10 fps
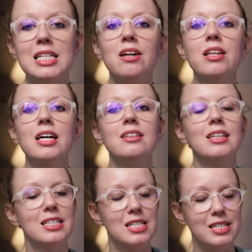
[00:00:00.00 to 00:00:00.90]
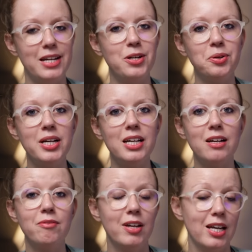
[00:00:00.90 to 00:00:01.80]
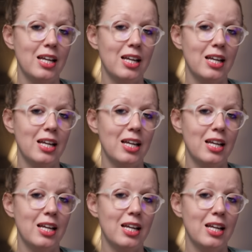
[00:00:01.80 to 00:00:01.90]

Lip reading: Until then, let's stay creative,